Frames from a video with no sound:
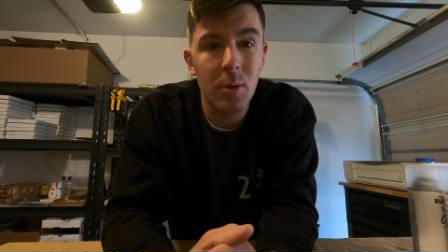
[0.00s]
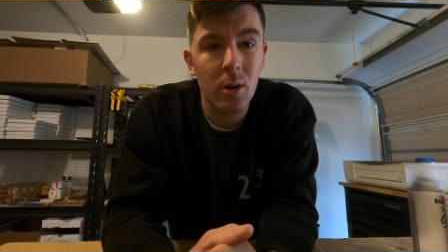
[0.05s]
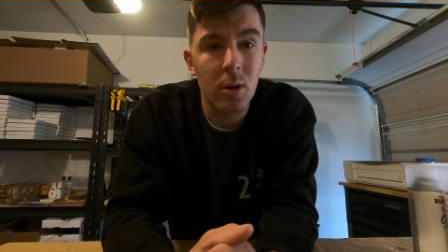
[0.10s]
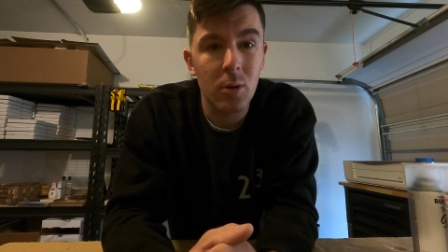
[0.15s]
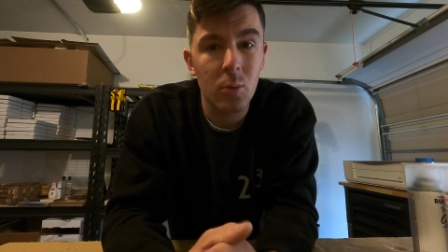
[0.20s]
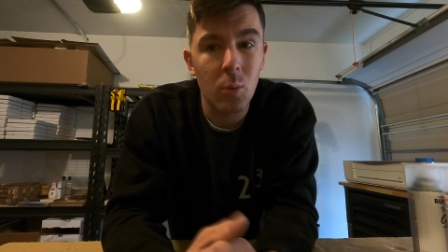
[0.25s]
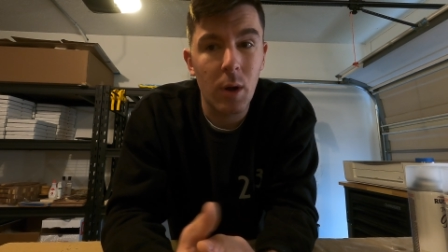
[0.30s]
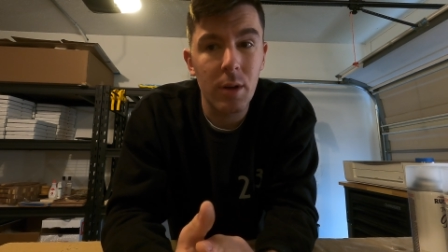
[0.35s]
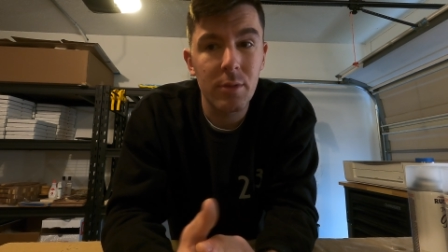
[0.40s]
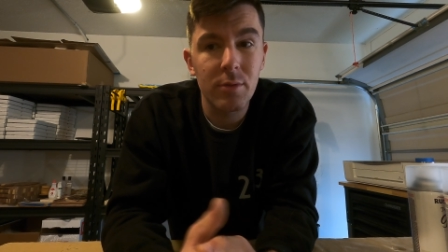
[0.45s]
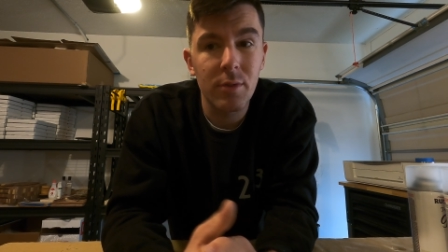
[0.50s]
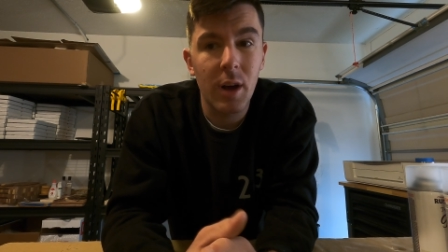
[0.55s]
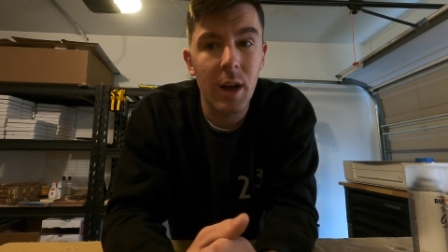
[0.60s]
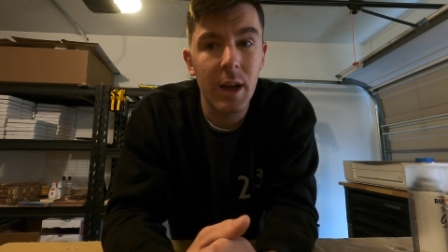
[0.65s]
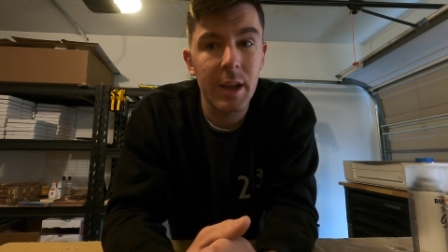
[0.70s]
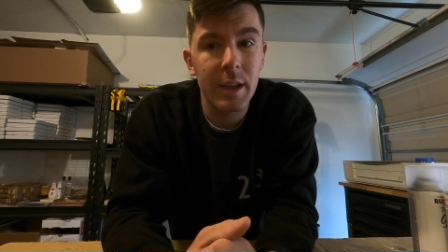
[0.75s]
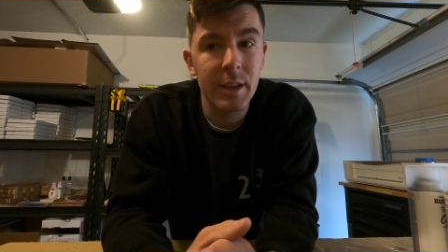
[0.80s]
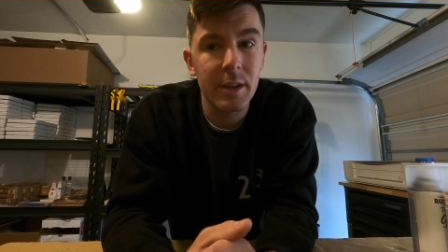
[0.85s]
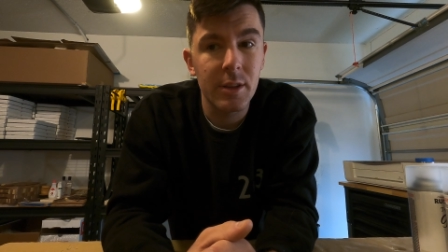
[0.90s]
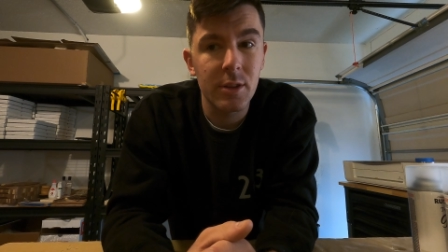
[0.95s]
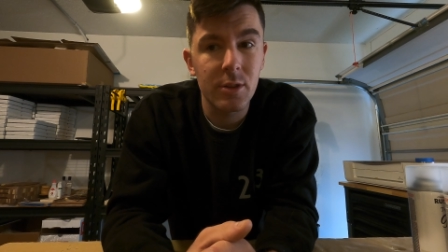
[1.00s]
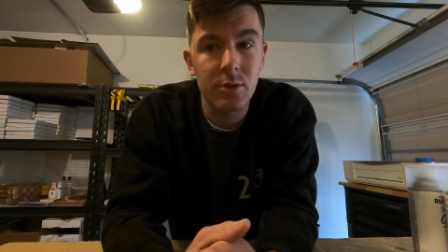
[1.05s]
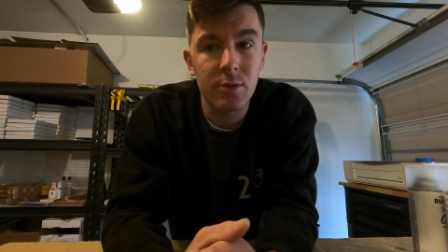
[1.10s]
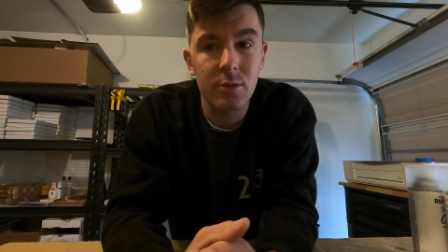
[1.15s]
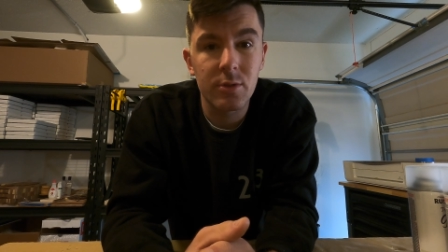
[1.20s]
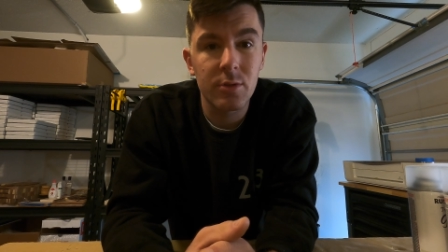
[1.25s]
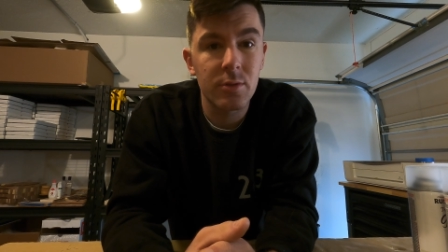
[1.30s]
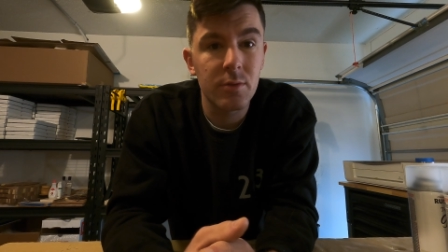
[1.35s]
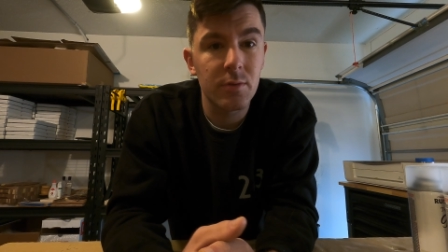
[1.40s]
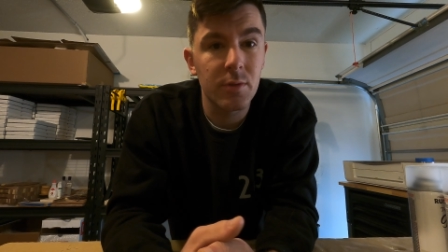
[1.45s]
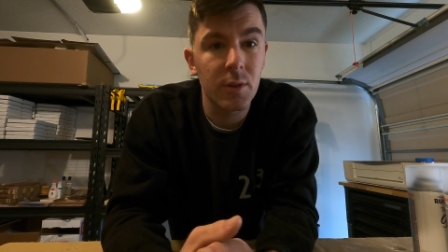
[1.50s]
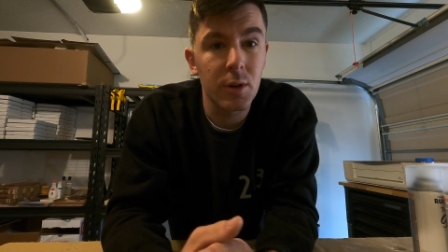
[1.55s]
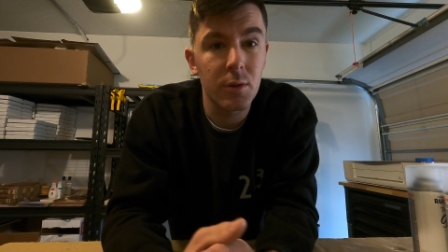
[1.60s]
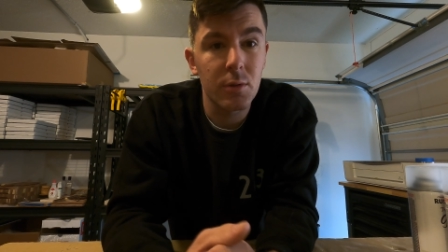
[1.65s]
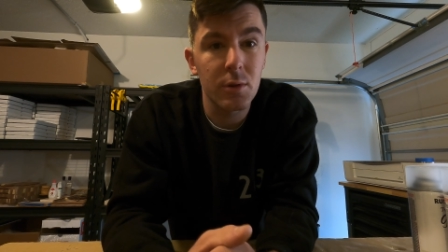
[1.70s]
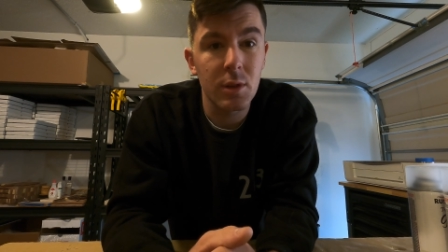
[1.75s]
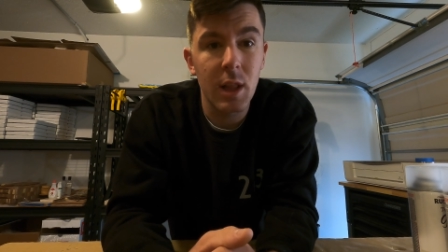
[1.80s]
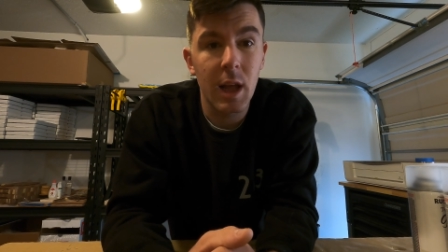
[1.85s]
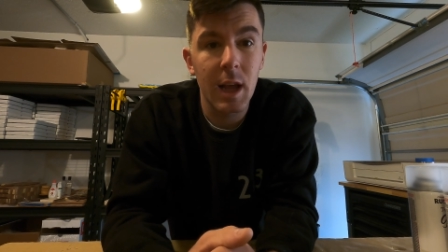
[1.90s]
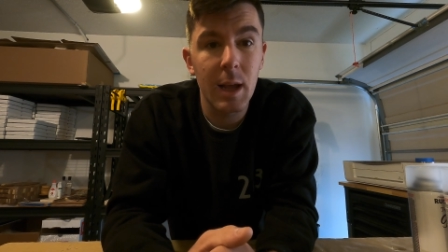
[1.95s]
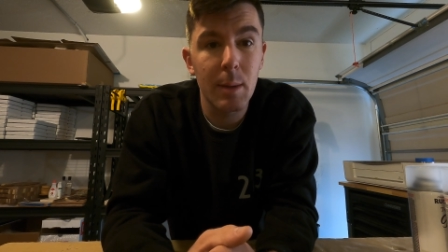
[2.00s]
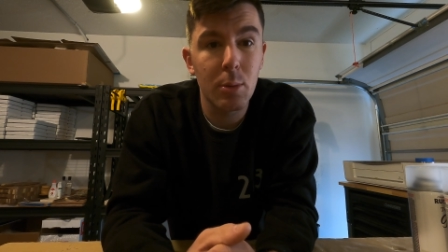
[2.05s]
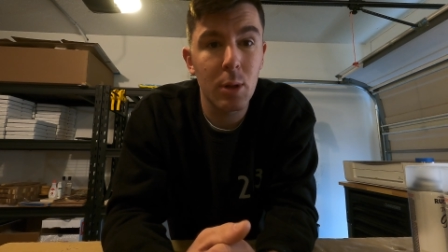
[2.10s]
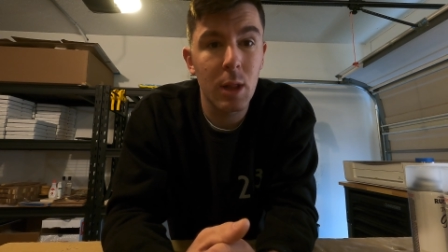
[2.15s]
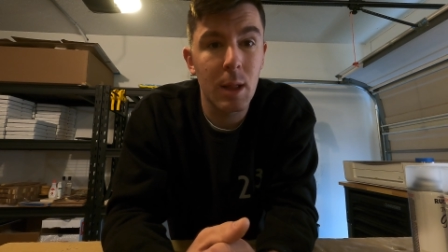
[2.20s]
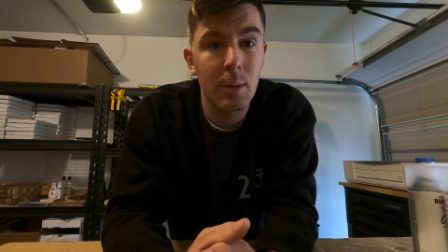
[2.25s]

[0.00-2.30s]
Our Wi-Fi is very reliable.